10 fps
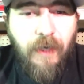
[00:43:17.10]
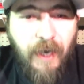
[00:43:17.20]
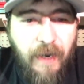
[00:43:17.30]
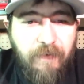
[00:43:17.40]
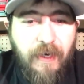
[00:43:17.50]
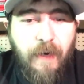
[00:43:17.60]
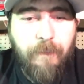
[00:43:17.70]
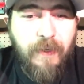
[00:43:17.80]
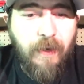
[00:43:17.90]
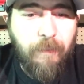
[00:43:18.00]
I haven't got
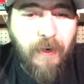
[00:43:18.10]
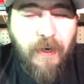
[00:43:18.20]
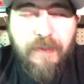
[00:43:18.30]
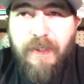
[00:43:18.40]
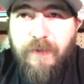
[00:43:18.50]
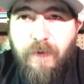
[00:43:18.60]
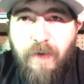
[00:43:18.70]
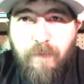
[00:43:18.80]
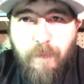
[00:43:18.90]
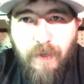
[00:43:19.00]
a PO box. I
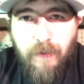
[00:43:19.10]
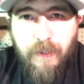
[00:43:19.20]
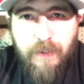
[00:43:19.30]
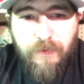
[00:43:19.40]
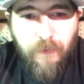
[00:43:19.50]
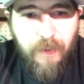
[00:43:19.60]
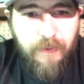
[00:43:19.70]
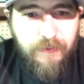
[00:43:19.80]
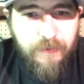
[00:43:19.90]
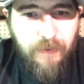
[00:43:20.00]
do have a mailing
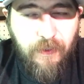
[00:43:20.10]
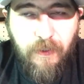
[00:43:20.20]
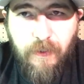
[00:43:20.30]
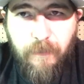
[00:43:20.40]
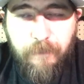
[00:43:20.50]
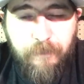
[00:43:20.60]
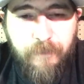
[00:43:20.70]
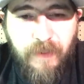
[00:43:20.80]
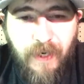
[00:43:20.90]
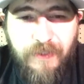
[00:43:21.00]
address. I
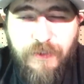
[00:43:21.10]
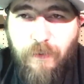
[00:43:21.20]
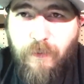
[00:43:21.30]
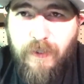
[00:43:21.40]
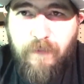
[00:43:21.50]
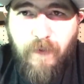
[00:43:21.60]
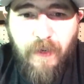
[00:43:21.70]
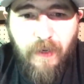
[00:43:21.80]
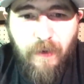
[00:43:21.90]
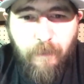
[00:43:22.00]
just don't want to give
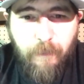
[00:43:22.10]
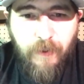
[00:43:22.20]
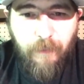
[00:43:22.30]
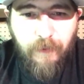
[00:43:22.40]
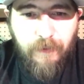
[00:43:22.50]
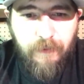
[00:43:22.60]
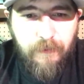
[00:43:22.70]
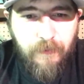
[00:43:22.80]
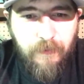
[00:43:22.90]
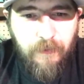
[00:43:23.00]
that out public.
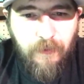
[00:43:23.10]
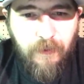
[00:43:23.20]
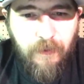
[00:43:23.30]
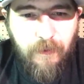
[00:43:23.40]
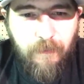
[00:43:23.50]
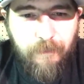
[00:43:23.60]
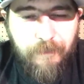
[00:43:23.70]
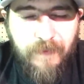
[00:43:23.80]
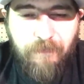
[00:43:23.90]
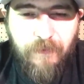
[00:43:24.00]

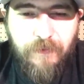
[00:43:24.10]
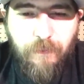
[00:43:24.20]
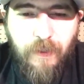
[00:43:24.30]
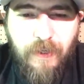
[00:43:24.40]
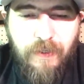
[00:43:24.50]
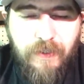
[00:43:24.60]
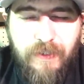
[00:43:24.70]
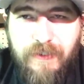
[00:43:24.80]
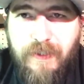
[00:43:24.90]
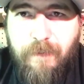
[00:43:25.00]
If there's a way you
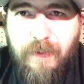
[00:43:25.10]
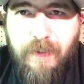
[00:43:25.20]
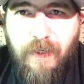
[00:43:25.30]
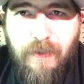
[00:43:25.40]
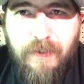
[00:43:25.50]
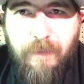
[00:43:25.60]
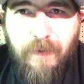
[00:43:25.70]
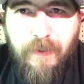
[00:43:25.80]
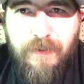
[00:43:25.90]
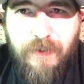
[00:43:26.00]
can send me, contact
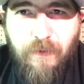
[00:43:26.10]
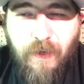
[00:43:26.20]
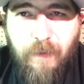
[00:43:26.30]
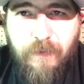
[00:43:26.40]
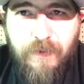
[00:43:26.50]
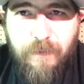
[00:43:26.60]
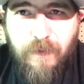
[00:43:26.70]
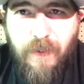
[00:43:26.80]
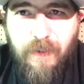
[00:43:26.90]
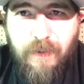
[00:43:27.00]
me on Instagram or
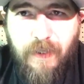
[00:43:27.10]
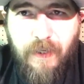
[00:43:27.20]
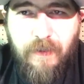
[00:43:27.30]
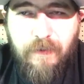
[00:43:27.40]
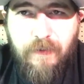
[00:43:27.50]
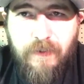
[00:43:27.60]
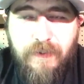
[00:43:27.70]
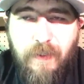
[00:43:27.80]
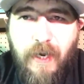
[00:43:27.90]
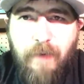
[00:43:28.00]
something like that.
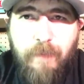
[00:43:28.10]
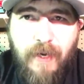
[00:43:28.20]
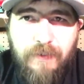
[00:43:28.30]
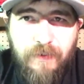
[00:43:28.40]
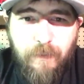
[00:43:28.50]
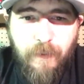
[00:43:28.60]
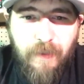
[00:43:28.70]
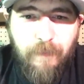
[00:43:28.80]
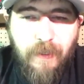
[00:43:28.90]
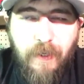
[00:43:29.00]
It's at
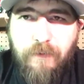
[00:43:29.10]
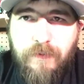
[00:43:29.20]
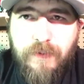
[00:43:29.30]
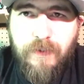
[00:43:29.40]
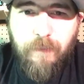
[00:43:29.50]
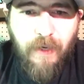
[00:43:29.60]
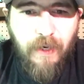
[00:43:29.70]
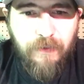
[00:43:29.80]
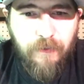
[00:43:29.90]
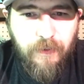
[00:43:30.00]
BaxterTheBaitman. I'll send you
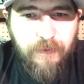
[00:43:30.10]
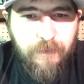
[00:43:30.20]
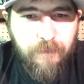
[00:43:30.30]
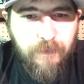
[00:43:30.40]
my address.